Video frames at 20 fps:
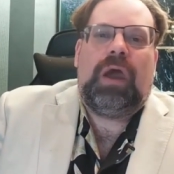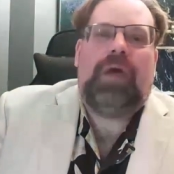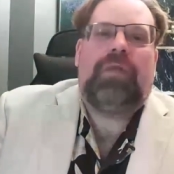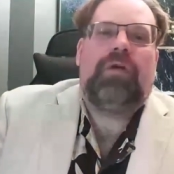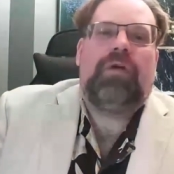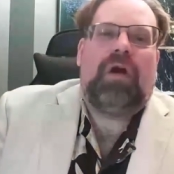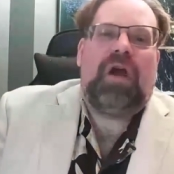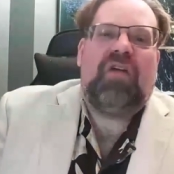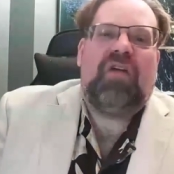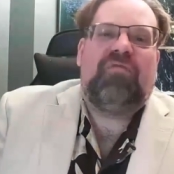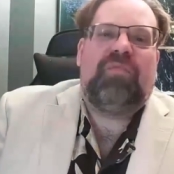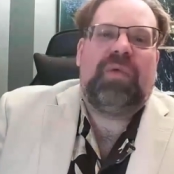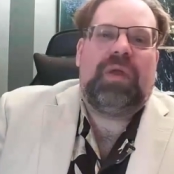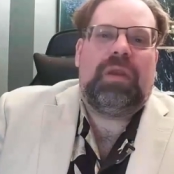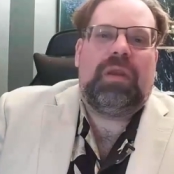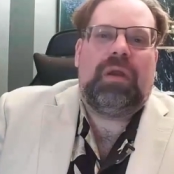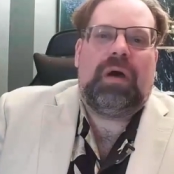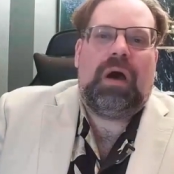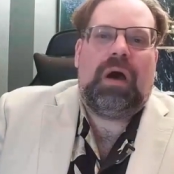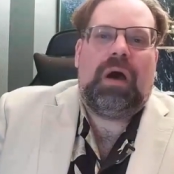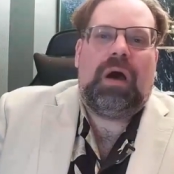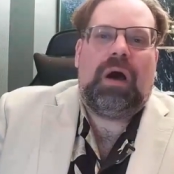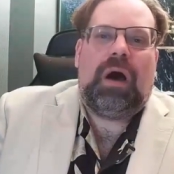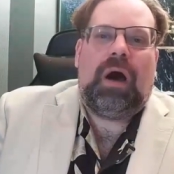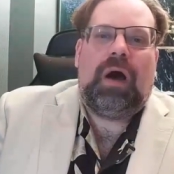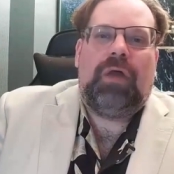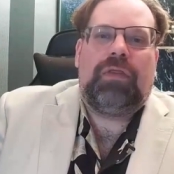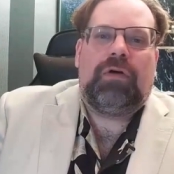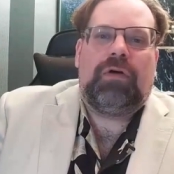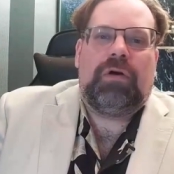and there have been uh,
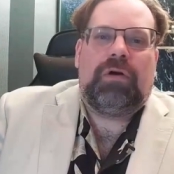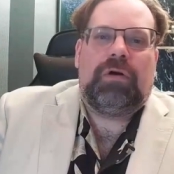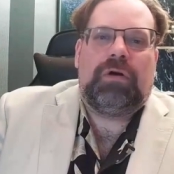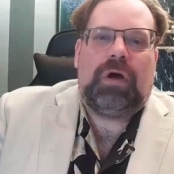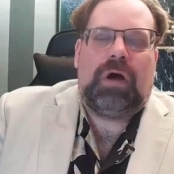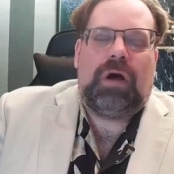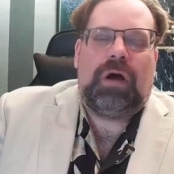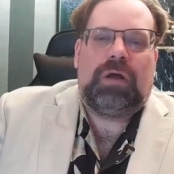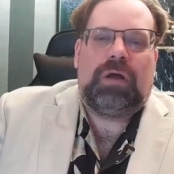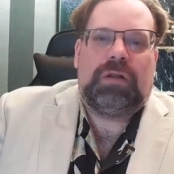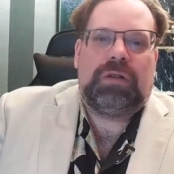other uh,